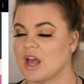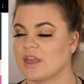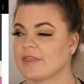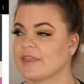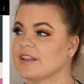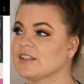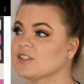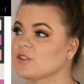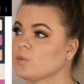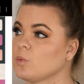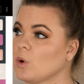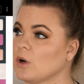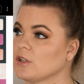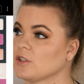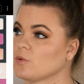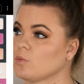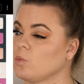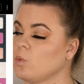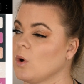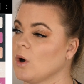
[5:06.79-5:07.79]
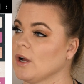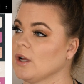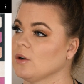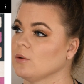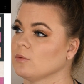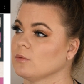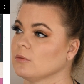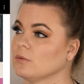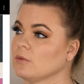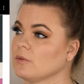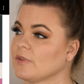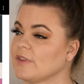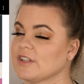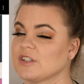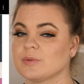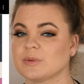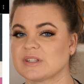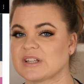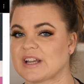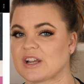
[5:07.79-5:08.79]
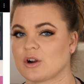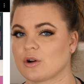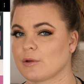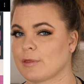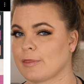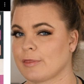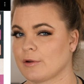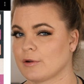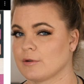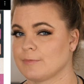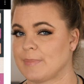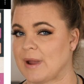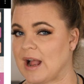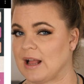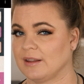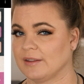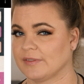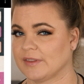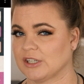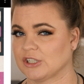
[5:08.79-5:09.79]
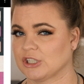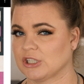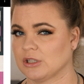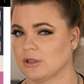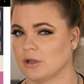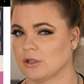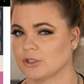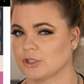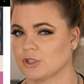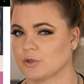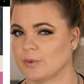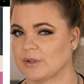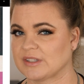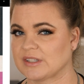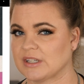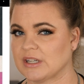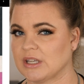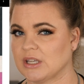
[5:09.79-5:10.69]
This was what this was like her third palette that she launched, wasn't